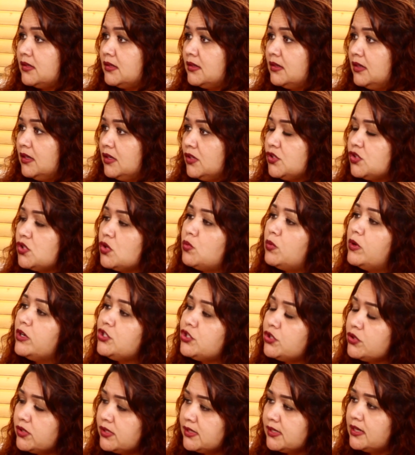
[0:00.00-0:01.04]
Right. So once
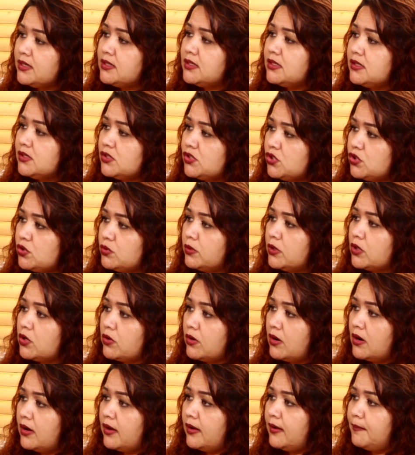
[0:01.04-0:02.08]
you're sentenced to a
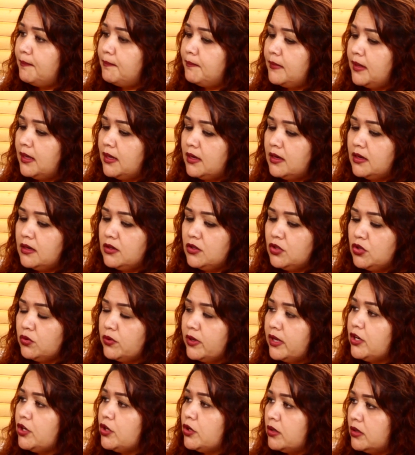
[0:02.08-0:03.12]
crime and you
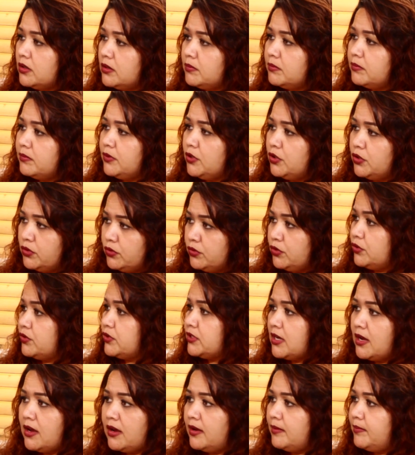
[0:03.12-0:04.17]
get your you know your
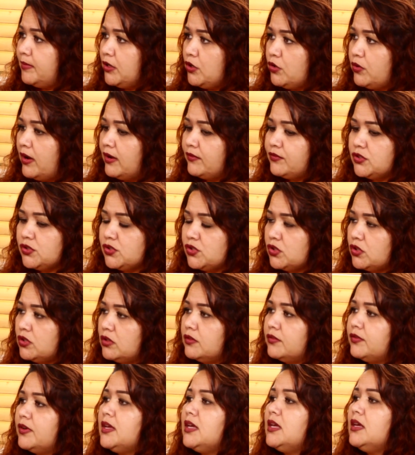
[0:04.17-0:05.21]
time that you have to
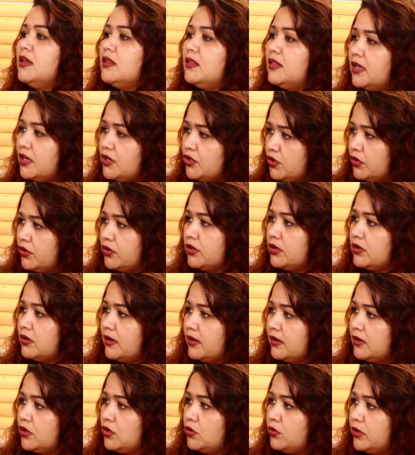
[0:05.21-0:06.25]
serve, then you're
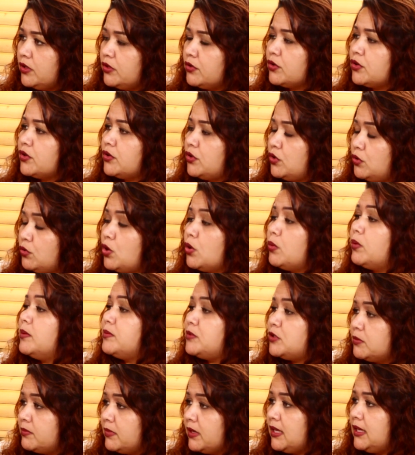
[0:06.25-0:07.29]
you either you go up
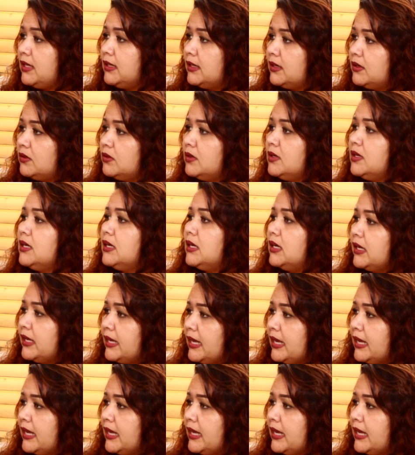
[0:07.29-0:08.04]
to Mangilao. Yeah.